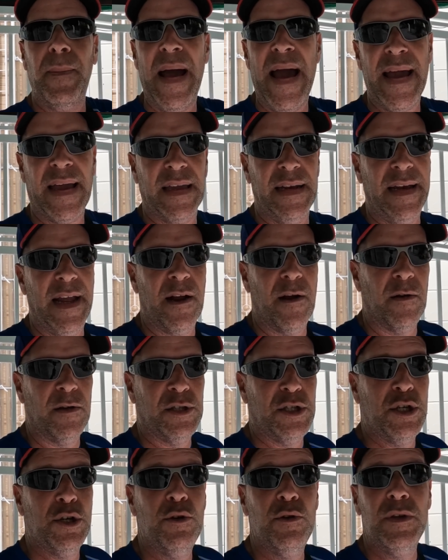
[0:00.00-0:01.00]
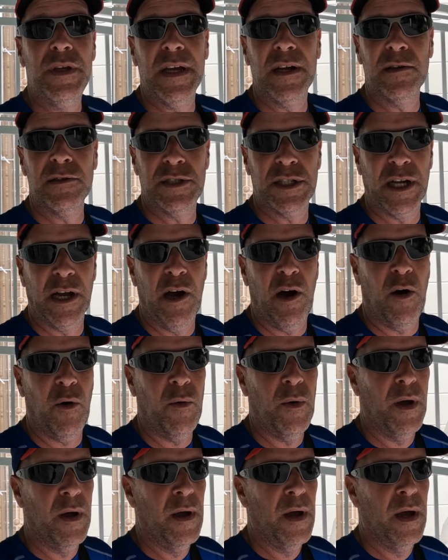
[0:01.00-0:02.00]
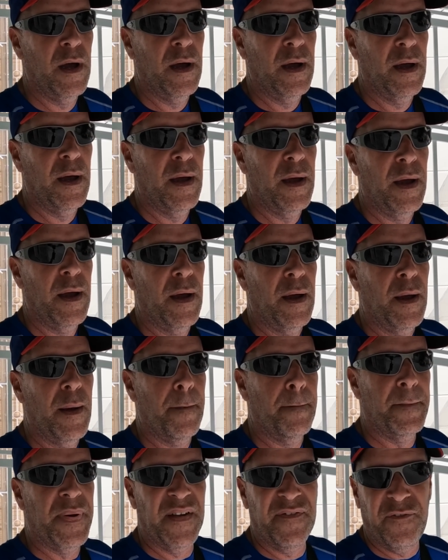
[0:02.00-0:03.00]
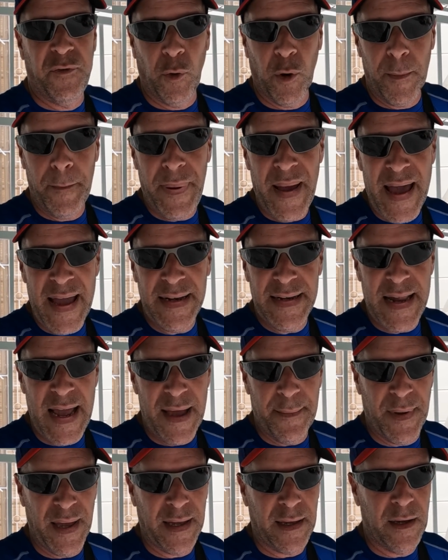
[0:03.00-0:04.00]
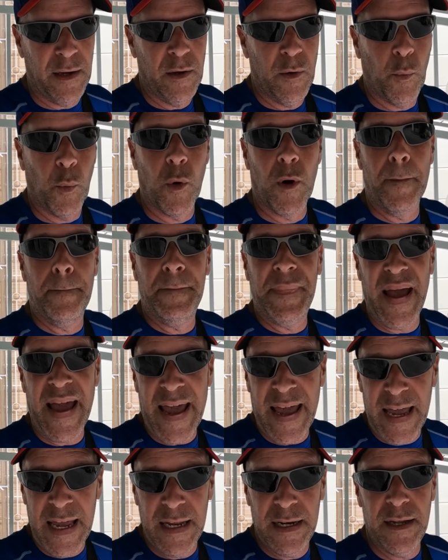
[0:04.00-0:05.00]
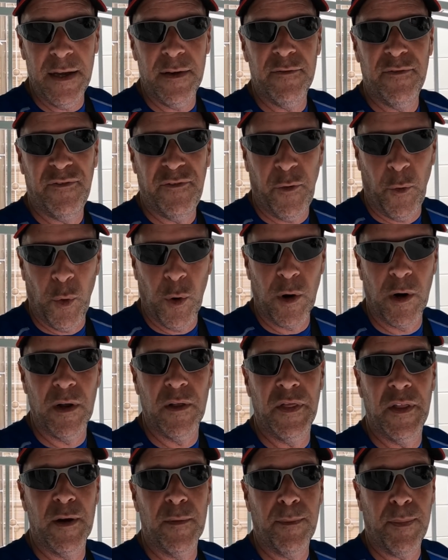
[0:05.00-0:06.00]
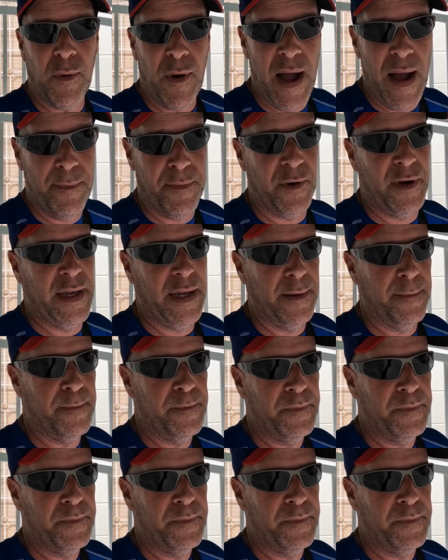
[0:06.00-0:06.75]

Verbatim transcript: back in there two years ago, before pandemic, were paid for their property.